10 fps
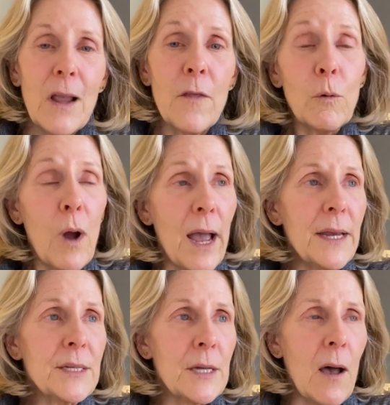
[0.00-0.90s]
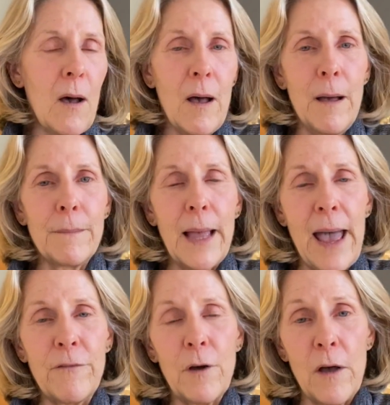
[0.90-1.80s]
Otherwise,
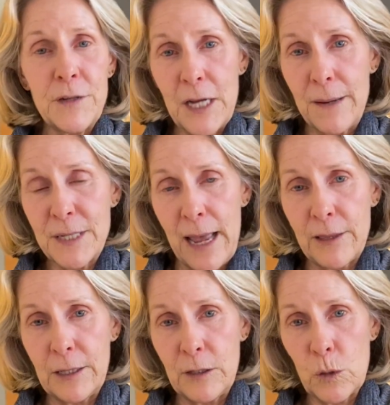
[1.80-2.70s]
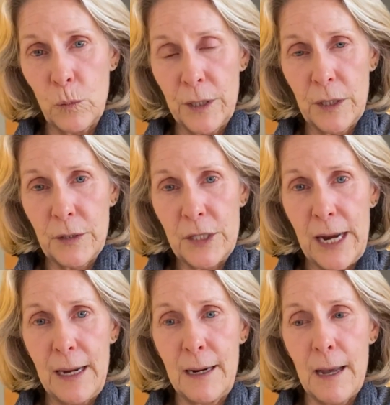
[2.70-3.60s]
oftentimes athletes will
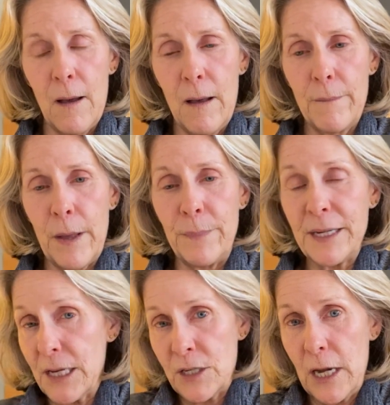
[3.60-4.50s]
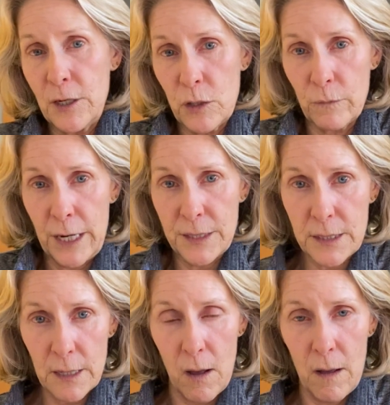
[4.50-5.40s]
take a big destination
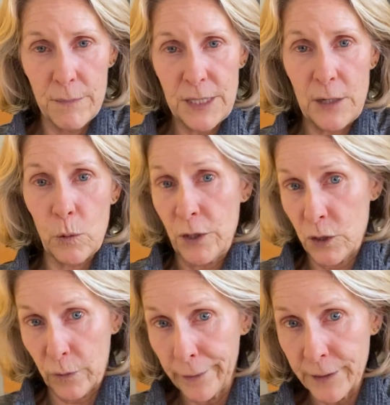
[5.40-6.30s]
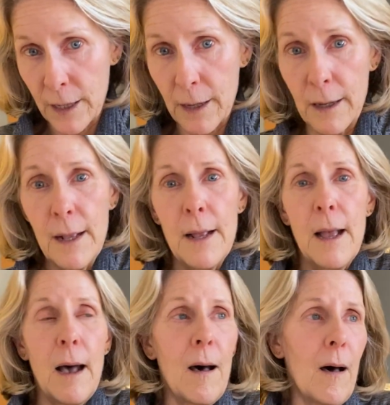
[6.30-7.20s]
race, say to Australia,
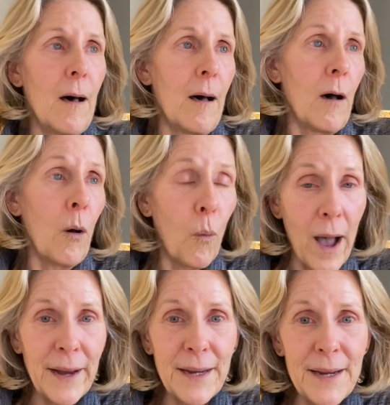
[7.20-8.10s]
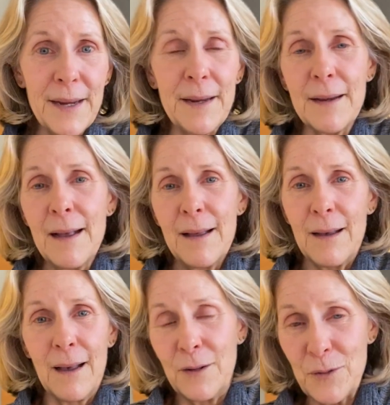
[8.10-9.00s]
Hawaii,
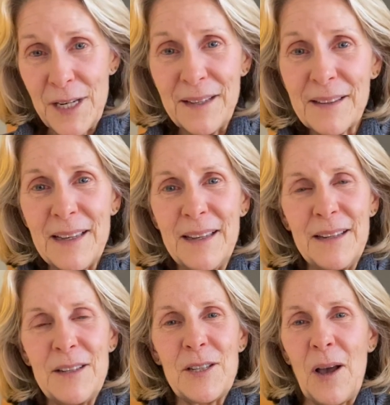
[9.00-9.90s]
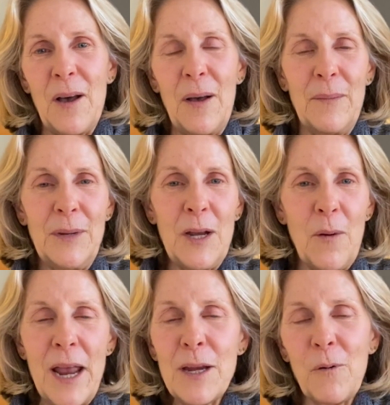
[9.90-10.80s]
New Zealand,
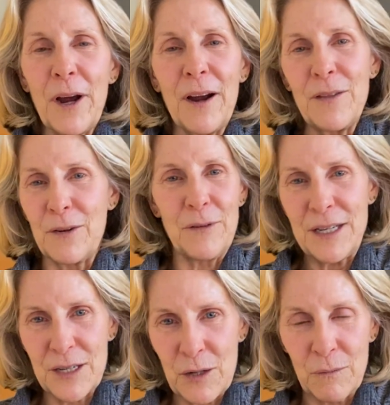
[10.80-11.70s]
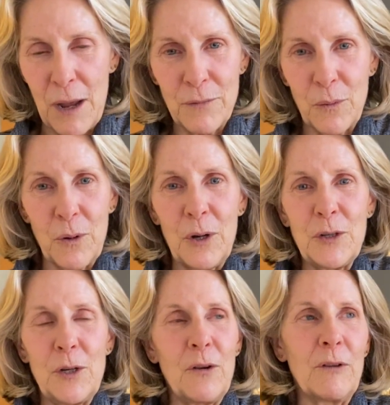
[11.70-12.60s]
anywhere there are races around the
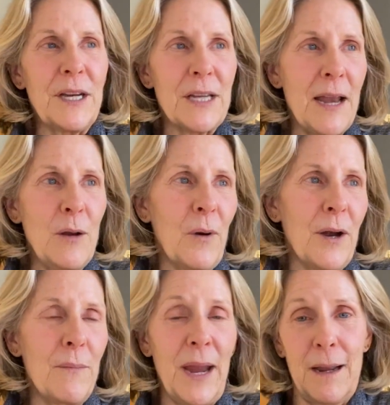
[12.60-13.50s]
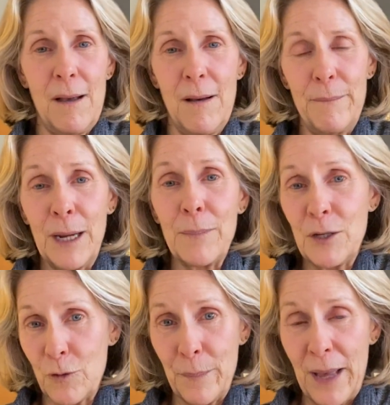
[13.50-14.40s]
world. You can race anywhere and make a
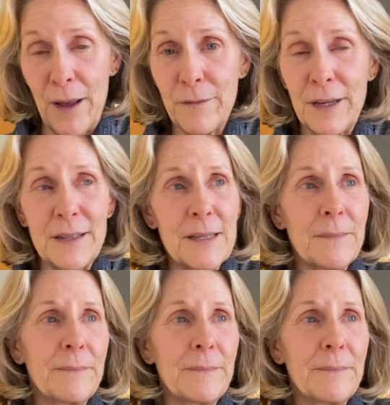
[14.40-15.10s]
big trip out of it.